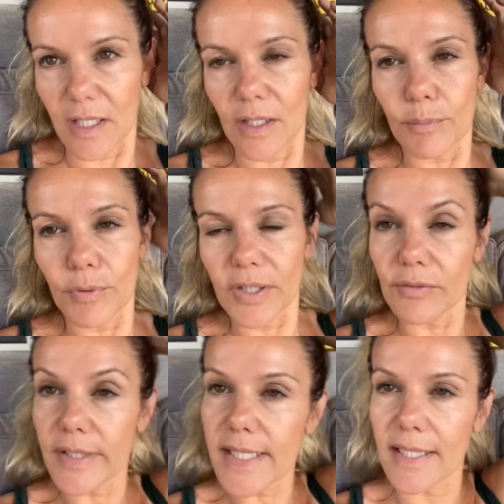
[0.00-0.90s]
born and
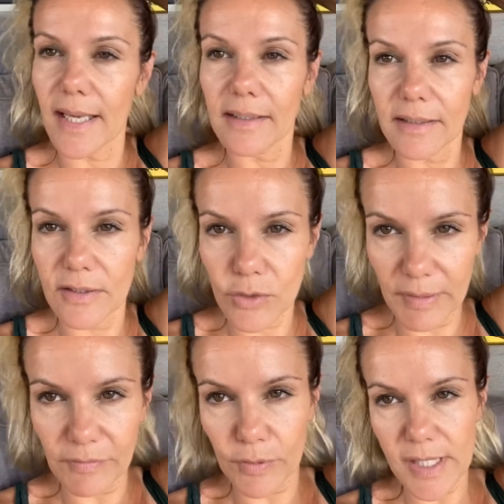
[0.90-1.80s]
raised in Canada, so
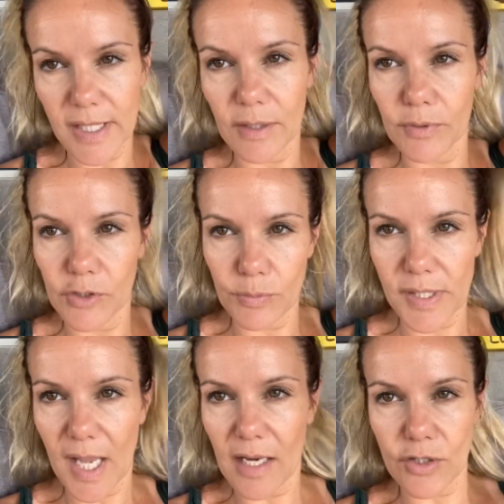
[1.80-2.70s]
my first language
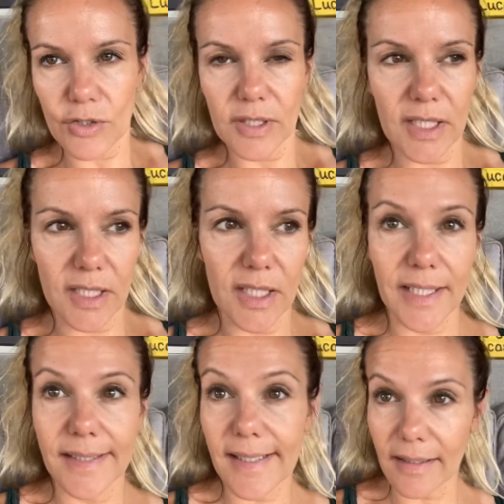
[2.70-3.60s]
was actually
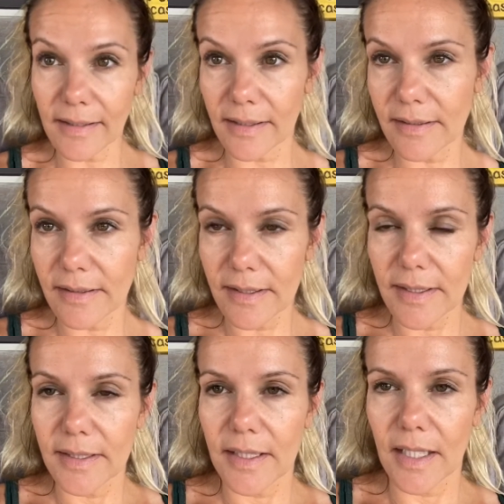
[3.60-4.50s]
Italian.
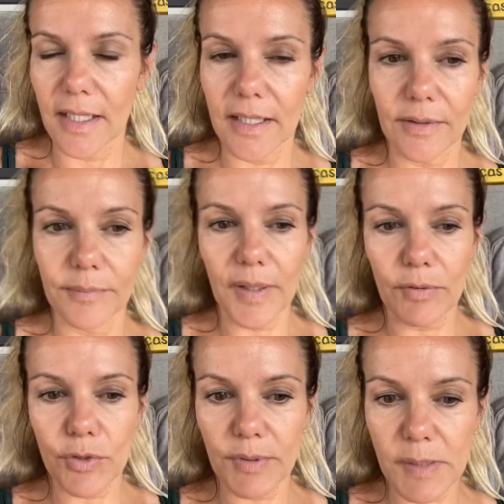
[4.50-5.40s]
I
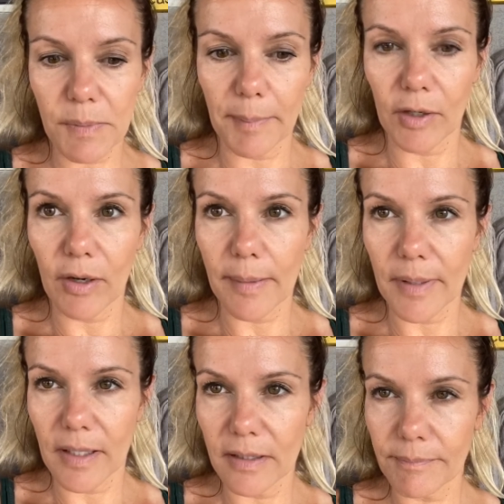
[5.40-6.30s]
was raised by my
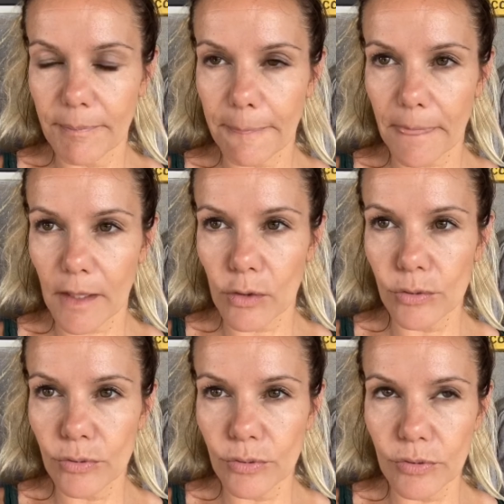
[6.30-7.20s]
grandma,
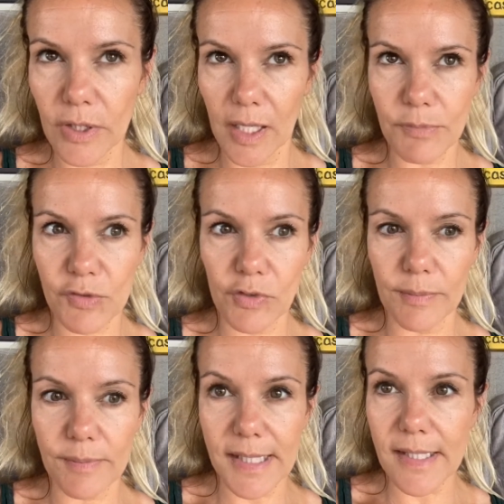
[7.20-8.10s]
who comes
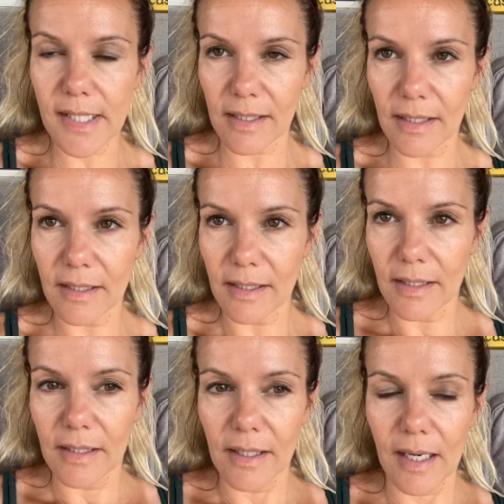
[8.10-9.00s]
from Sicily,
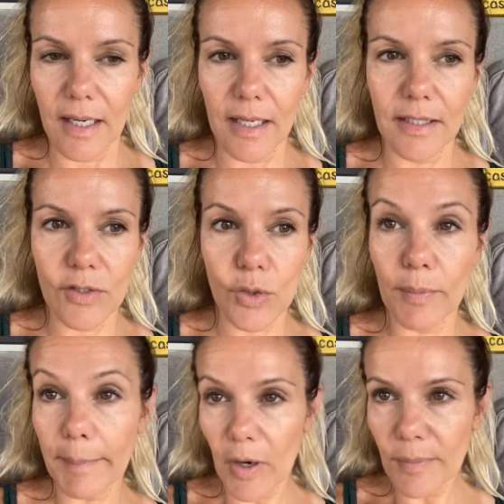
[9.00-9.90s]
and so
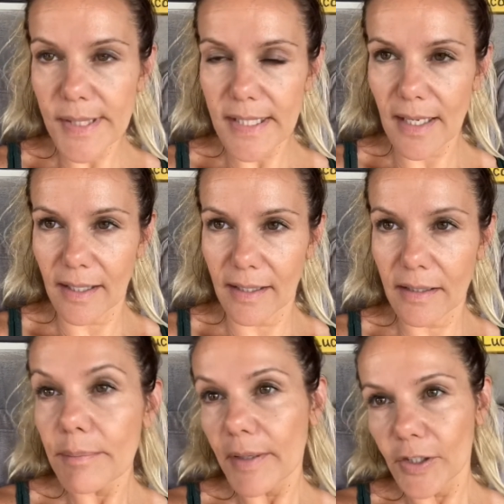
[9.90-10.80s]
my mom's Italian
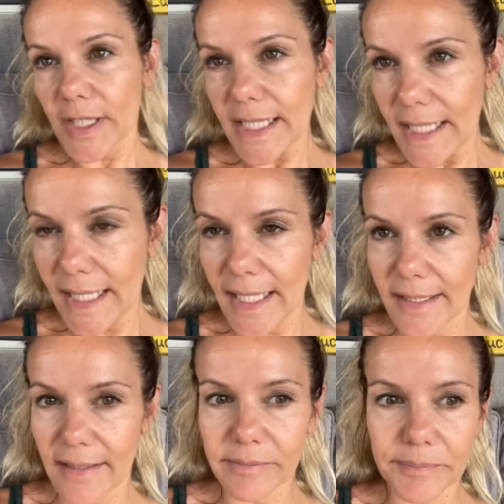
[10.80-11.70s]
and married a Canadian.